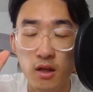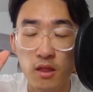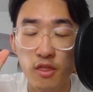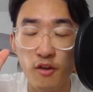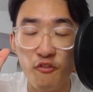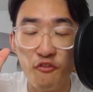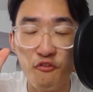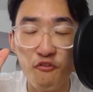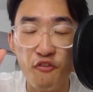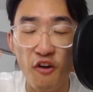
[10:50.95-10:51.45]
the
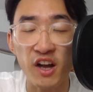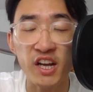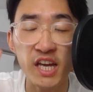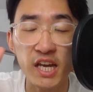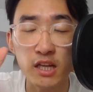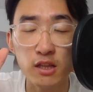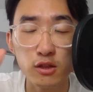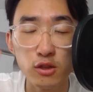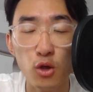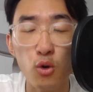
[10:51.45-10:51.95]

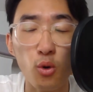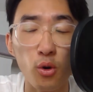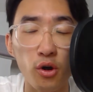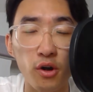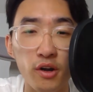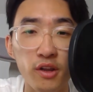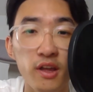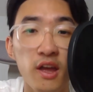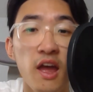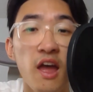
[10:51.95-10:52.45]
fucking
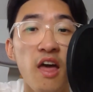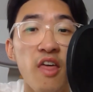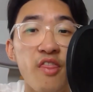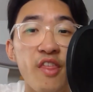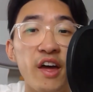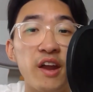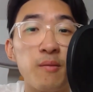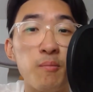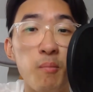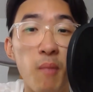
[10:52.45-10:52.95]
Lord
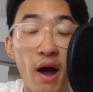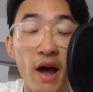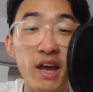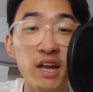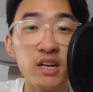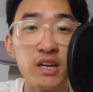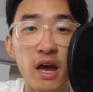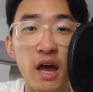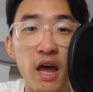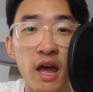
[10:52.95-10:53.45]
that my
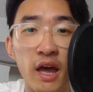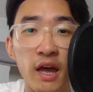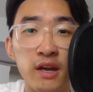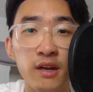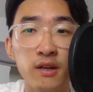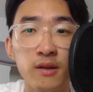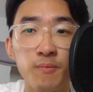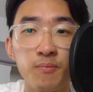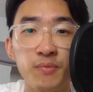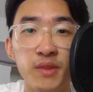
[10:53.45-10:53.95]
dad